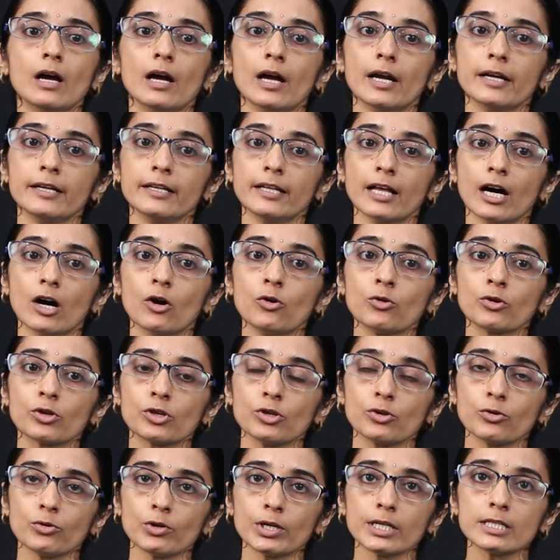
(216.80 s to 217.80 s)
And now
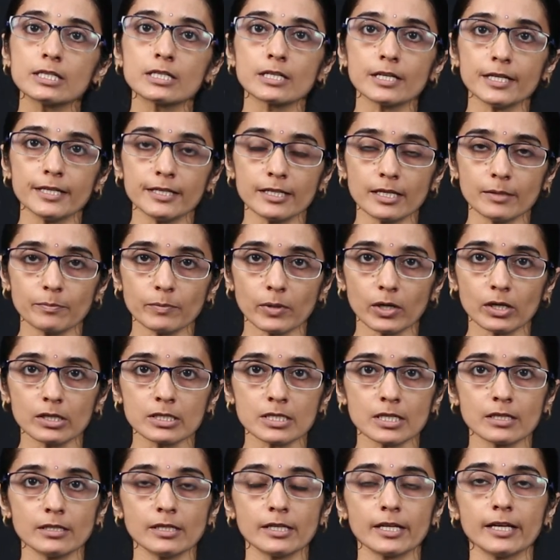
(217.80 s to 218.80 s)
q is
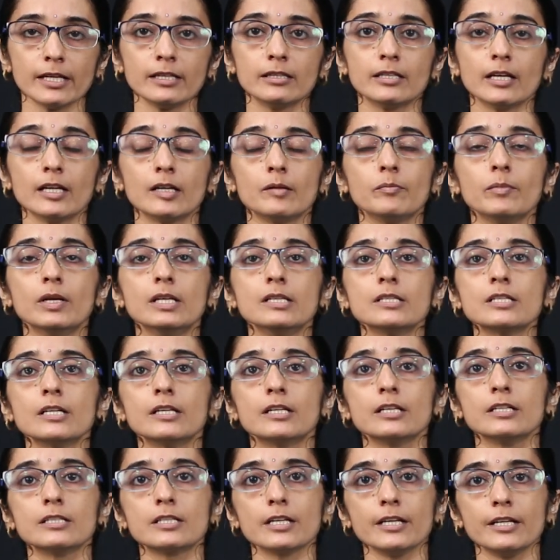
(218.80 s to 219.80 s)
80%, that means
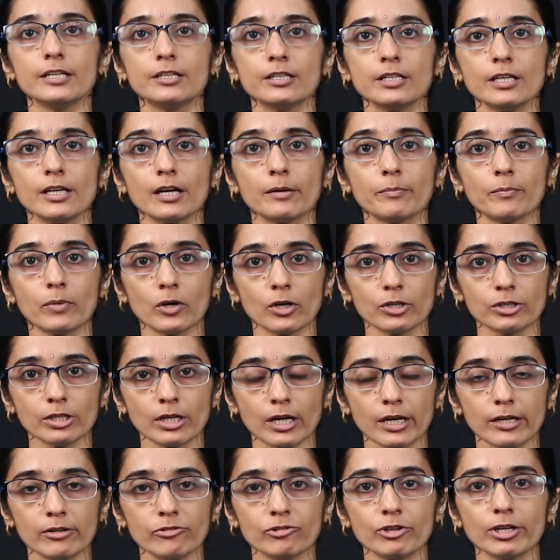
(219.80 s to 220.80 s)
it is 80 upon
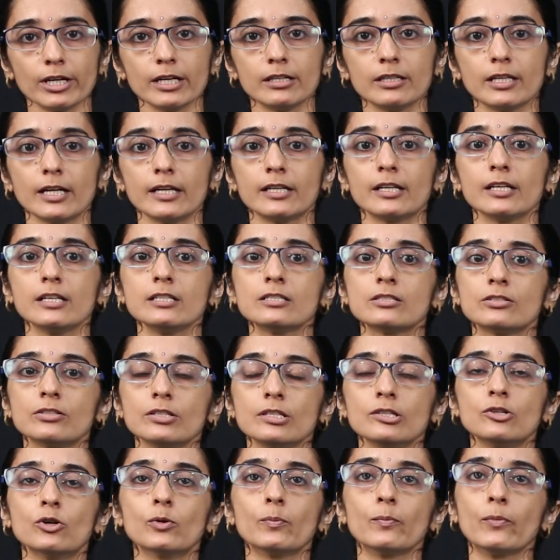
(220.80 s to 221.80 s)
100, that is
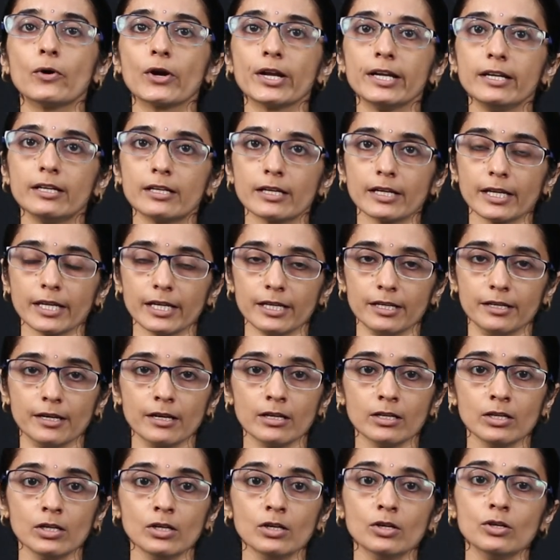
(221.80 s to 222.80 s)
0.8.
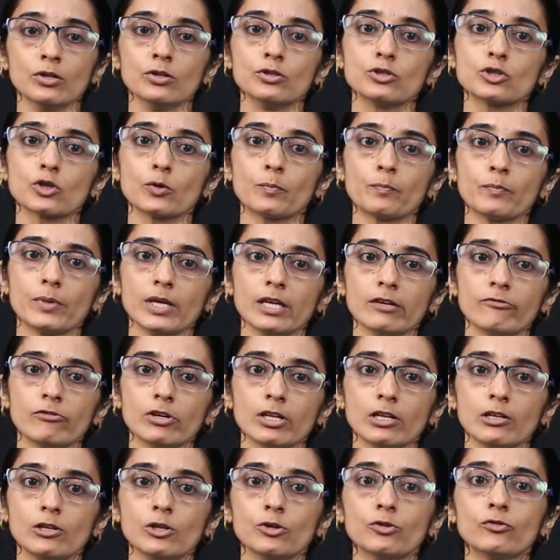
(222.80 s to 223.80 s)
So p
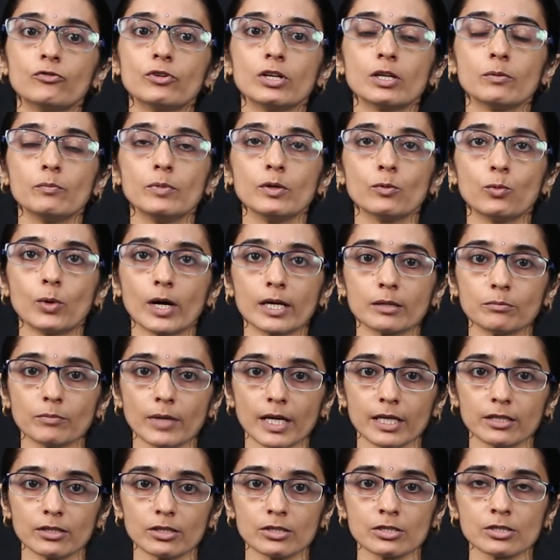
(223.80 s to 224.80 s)
value will be 1
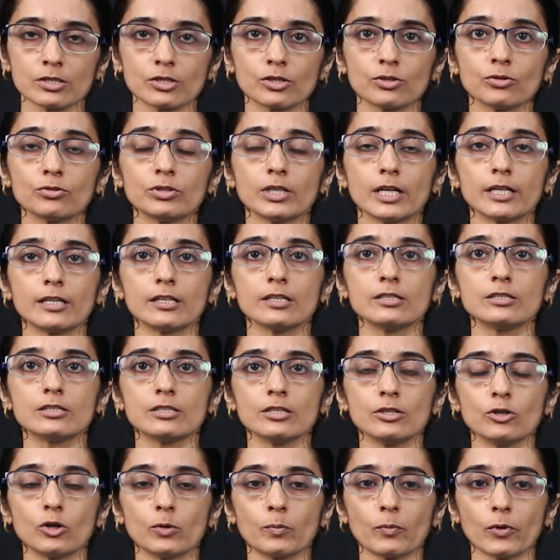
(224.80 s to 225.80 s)
minus q, that is
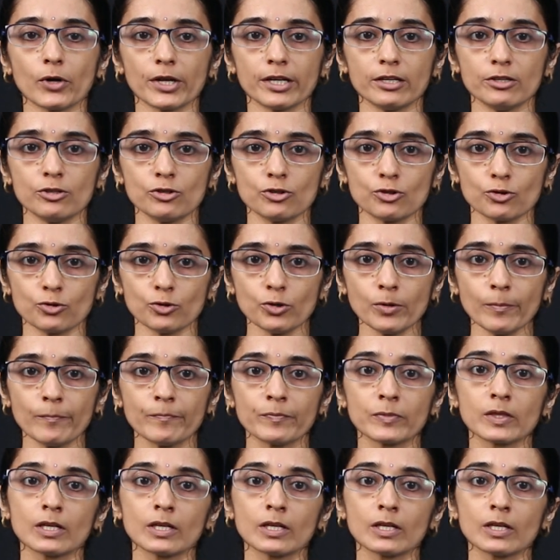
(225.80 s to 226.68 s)
0.2.